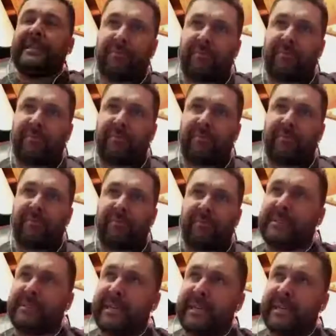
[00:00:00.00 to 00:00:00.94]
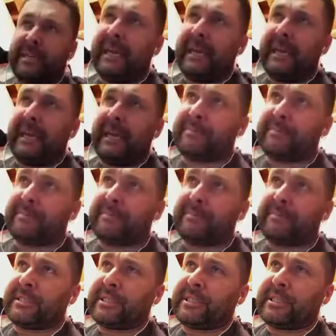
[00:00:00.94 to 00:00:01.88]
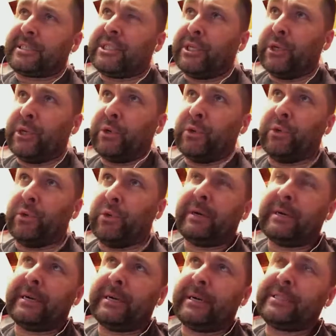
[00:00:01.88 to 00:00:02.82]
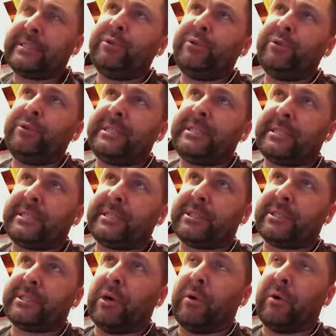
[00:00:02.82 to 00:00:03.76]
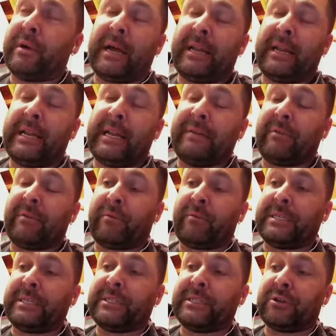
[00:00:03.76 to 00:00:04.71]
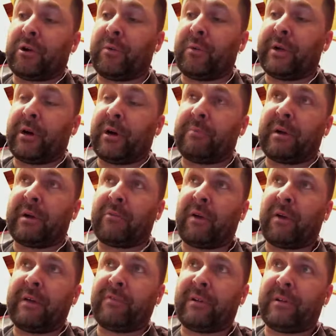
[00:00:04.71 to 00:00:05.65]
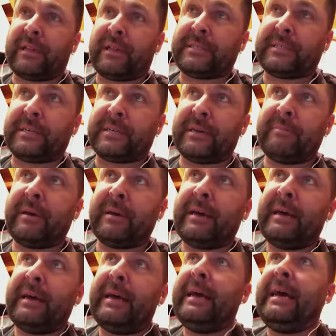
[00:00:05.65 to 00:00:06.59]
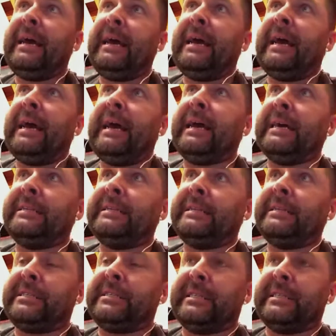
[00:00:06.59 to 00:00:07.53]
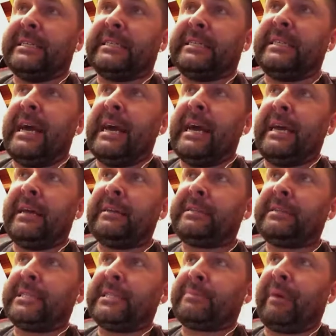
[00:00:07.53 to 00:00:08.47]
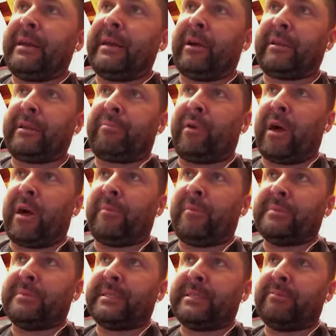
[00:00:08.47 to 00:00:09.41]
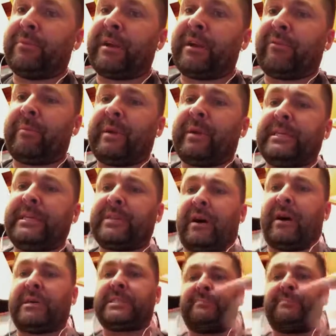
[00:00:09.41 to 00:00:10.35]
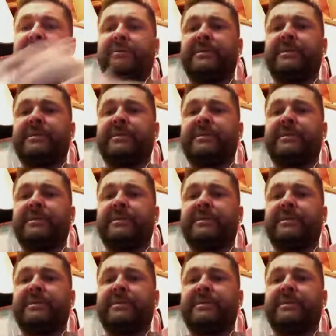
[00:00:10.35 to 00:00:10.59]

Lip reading: an EOTech EXPS2 2 seasons ago, and I didn't even really zero it on my rifle at the time. And to this day, despite all the problems and what everybody talks about